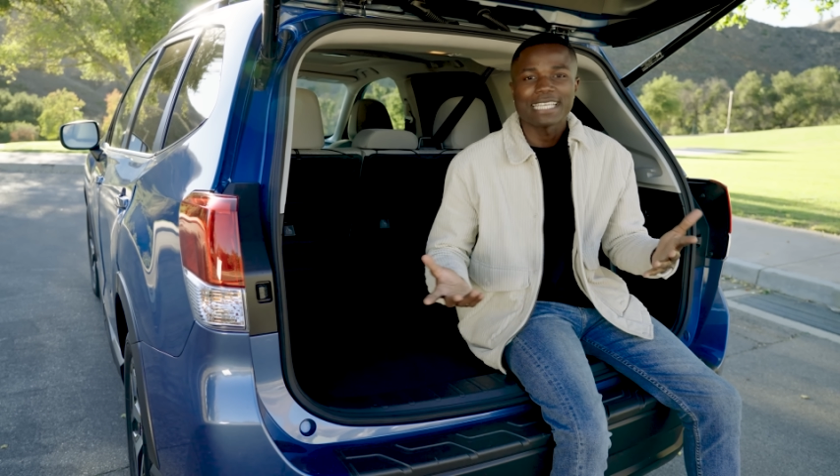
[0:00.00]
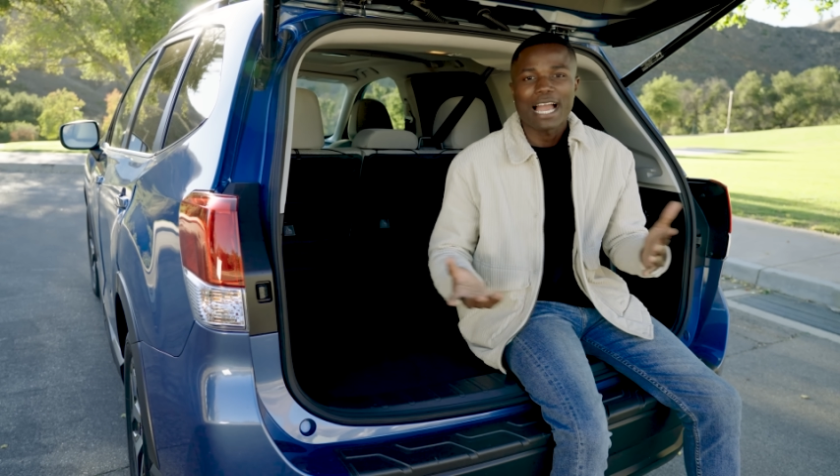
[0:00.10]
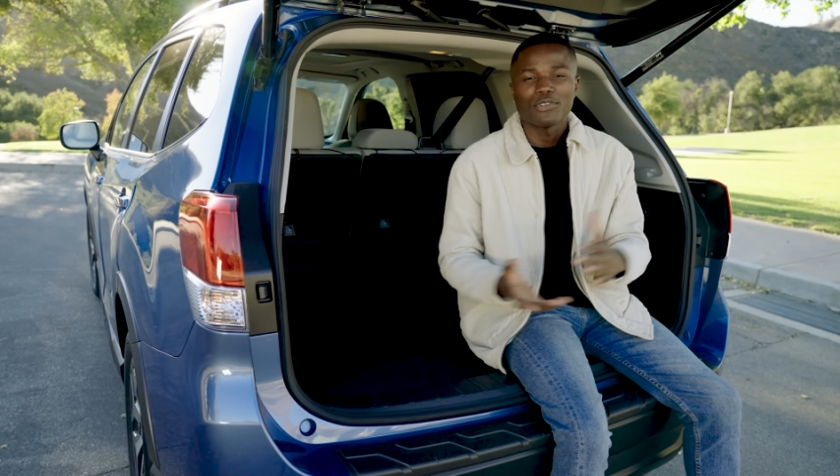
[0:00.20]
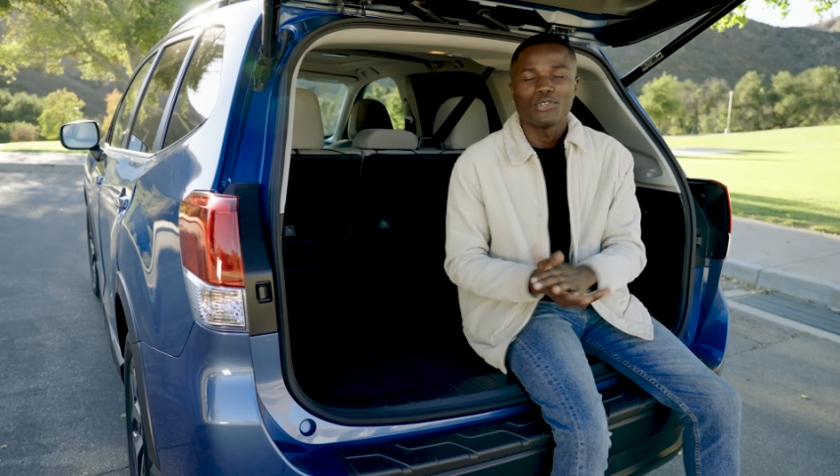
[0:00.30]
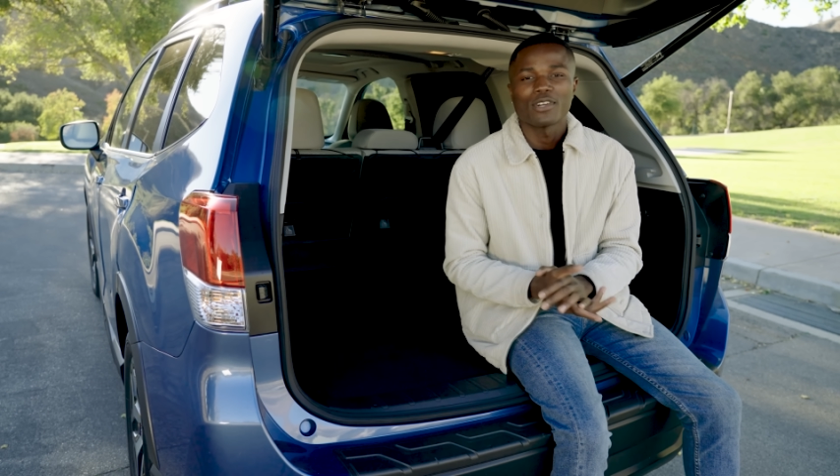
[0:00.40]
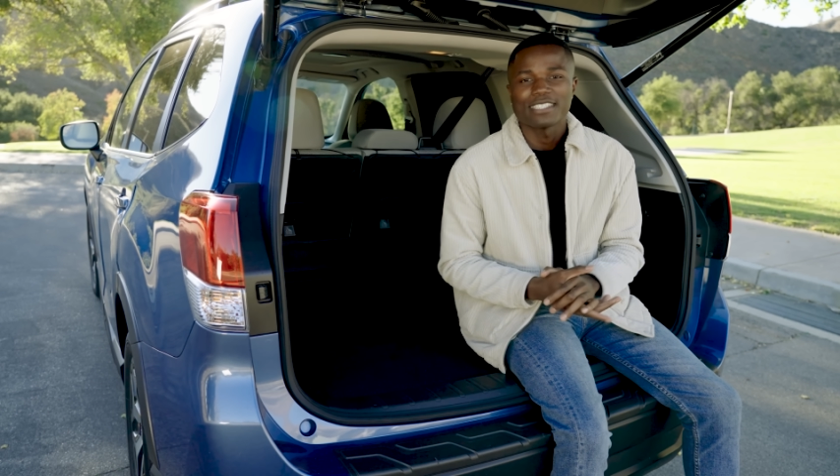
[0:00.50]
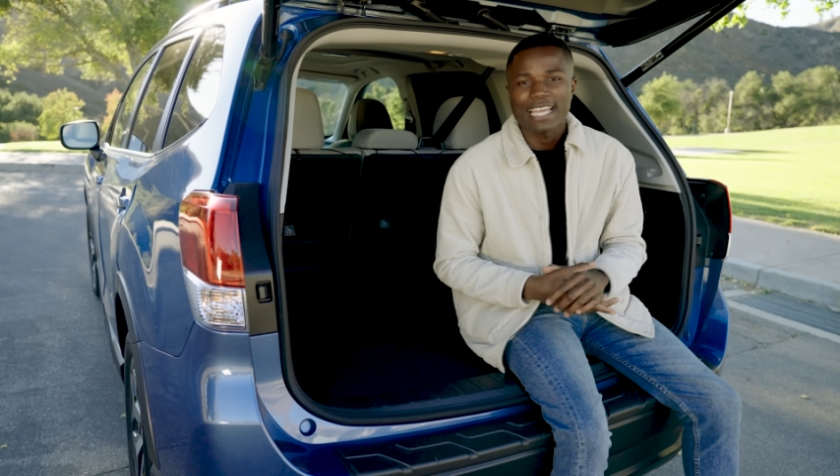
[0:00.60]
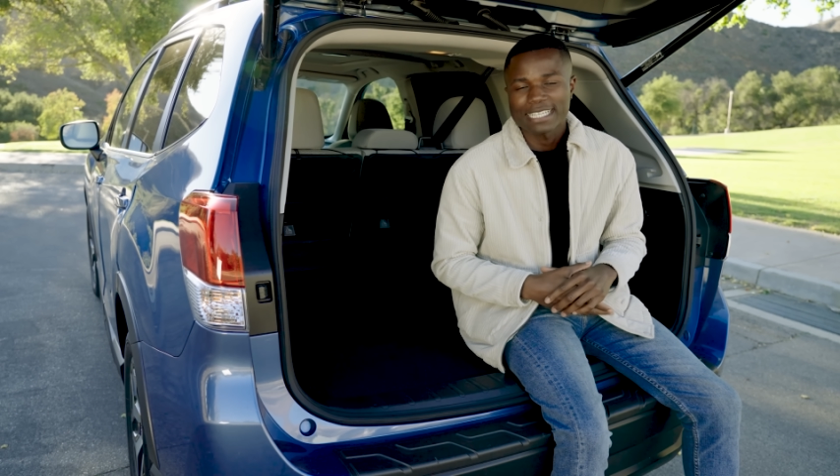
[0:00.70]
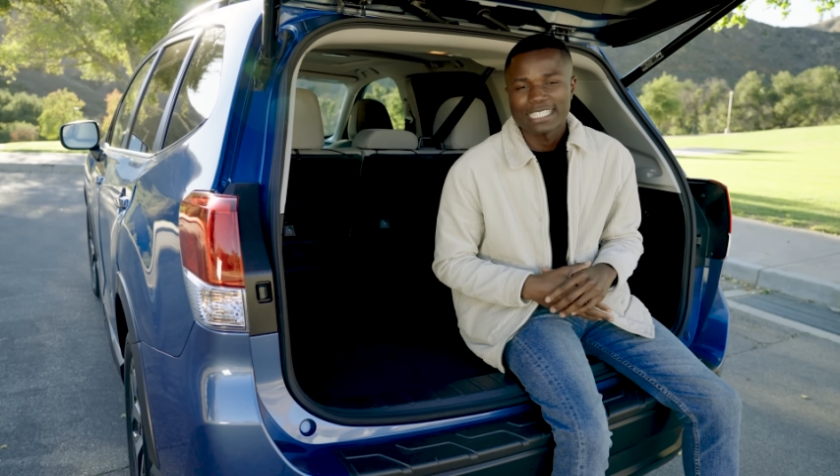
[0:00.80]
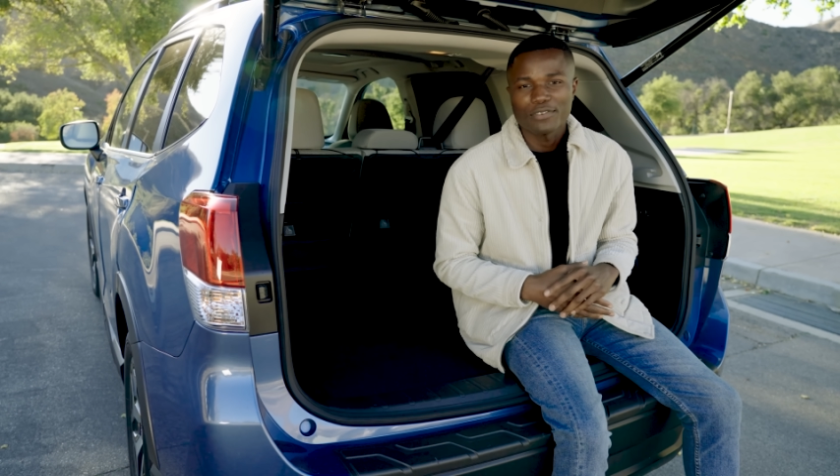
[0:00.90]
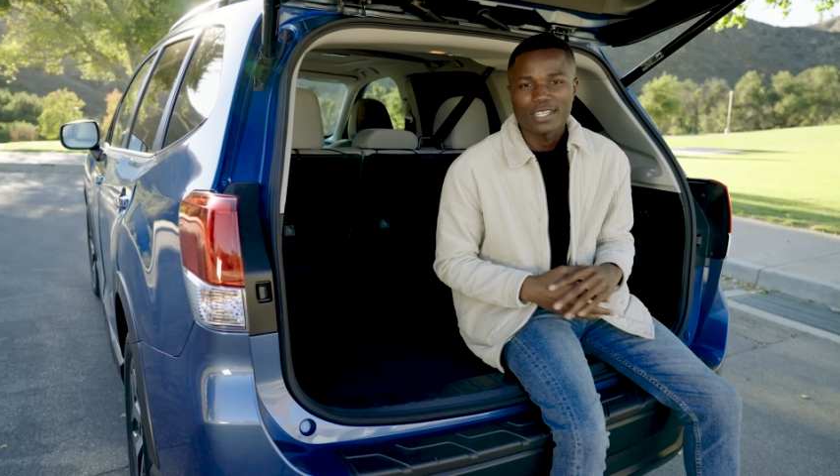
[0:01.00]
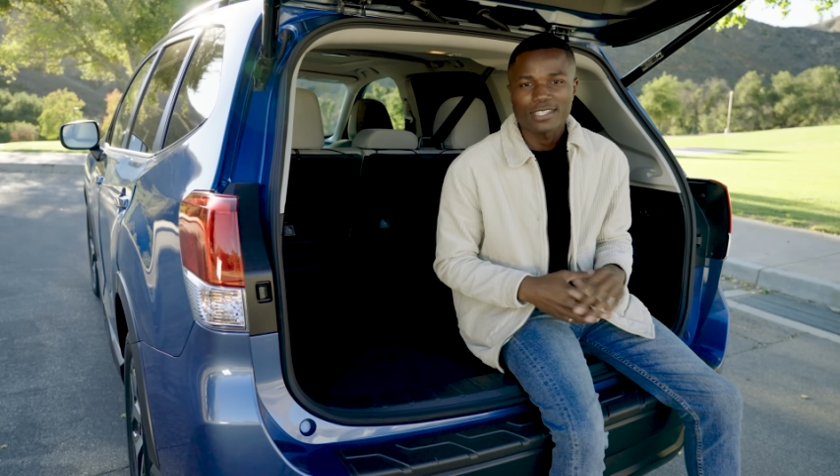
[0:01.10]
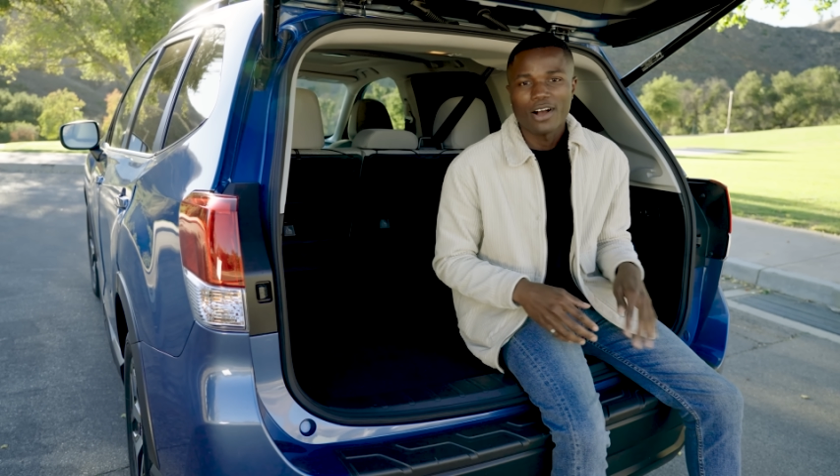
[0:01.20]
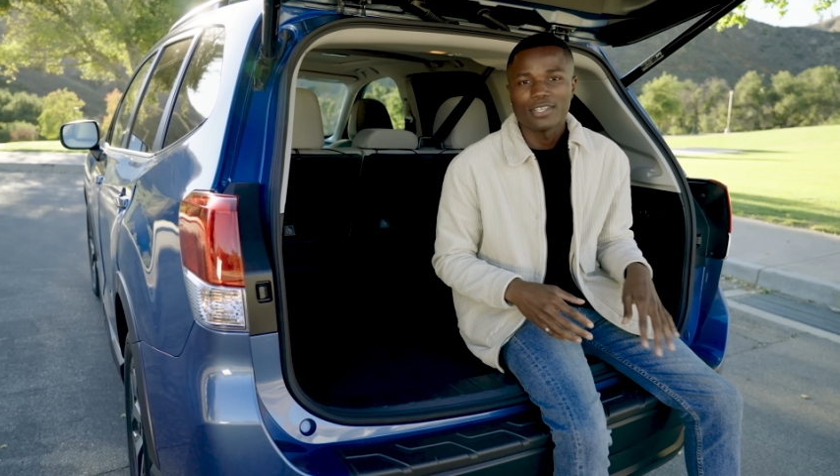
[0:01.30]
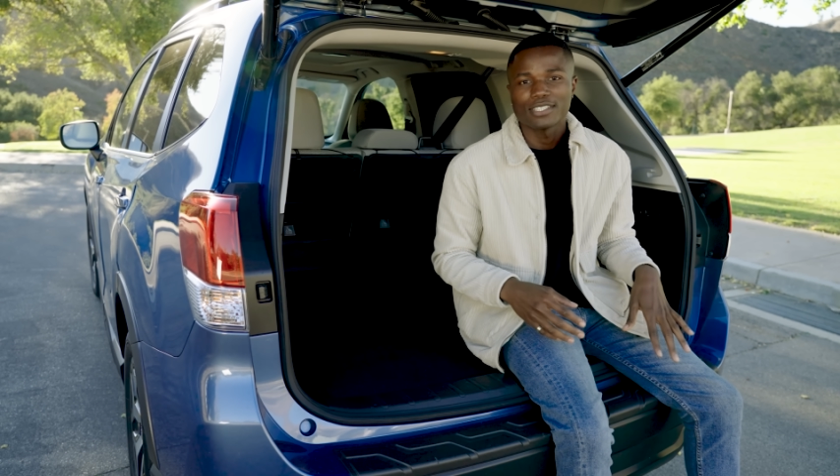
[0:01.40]
outdoorsy activities
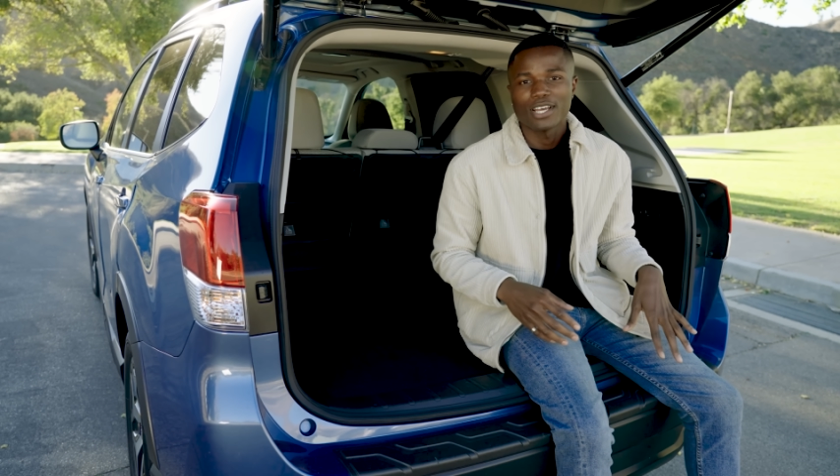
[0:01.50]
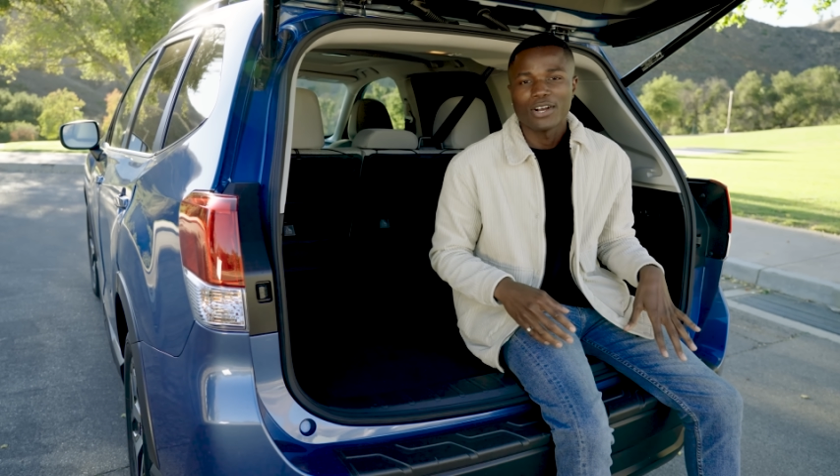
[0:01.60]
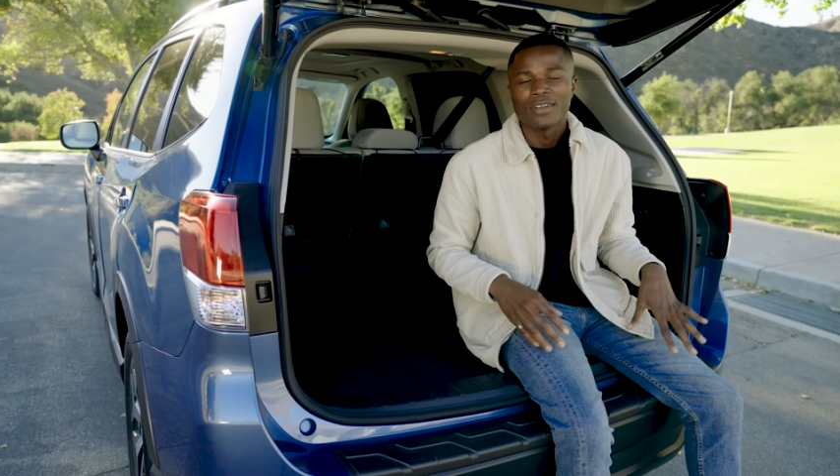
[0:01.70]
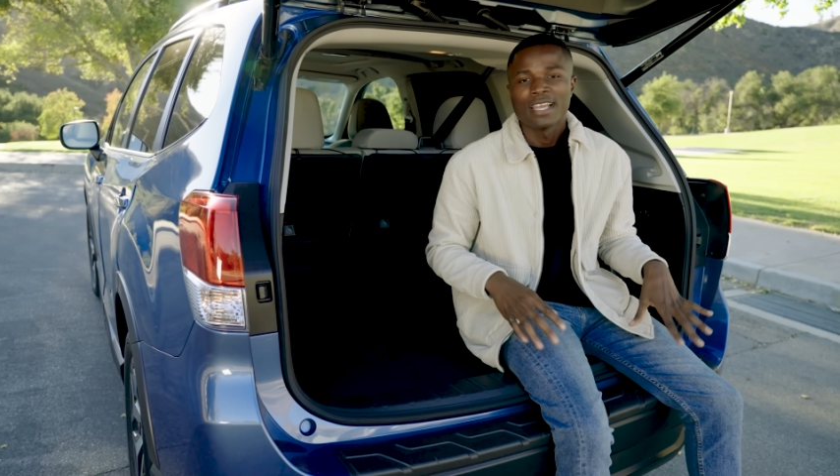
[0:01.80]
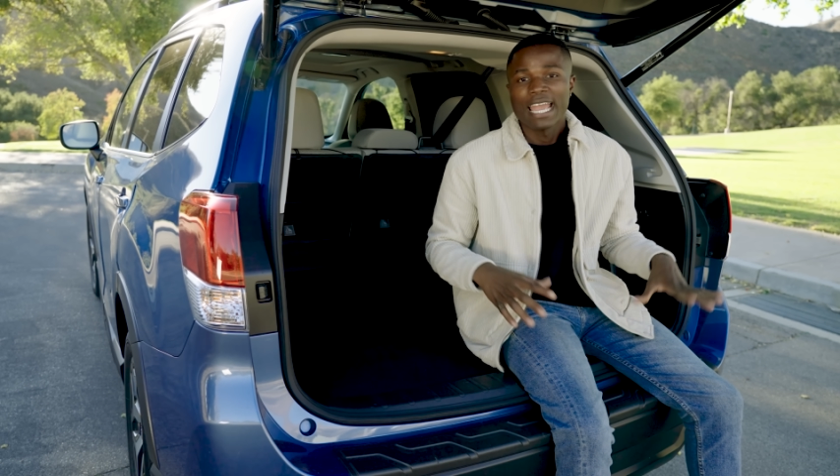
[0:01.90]
also,